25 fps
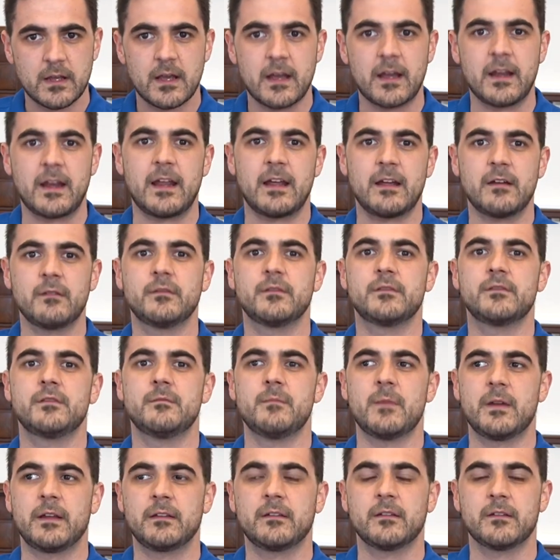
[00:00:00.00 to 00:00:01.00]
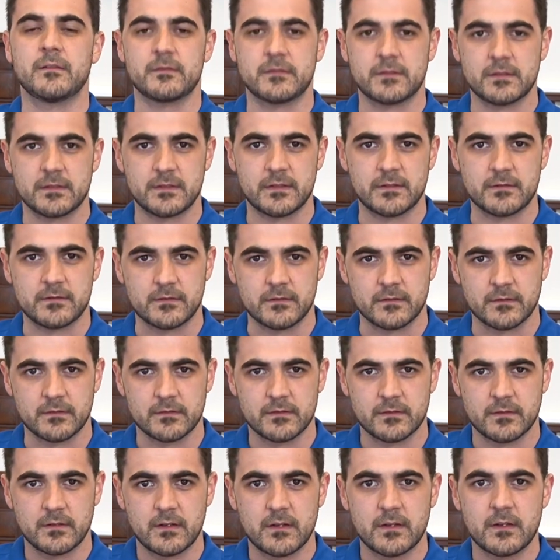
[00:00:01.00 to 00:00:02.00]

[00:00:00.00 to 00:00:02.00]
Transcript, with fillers: And how did you make those decisions?